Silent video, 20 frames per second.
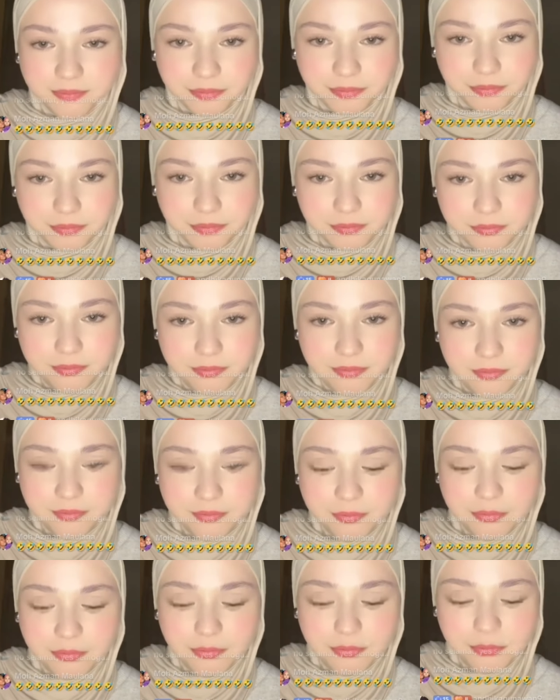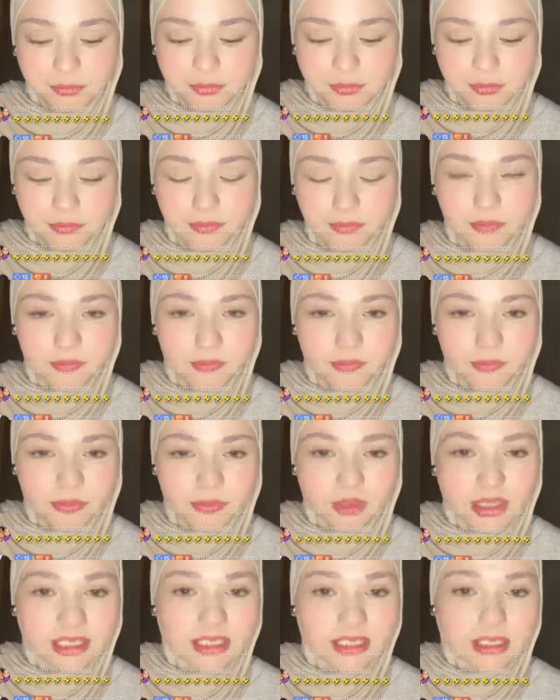Okay, it's another
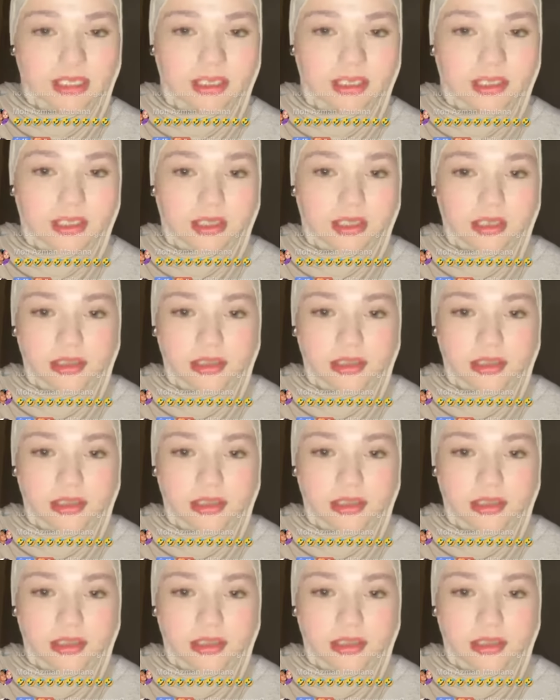language.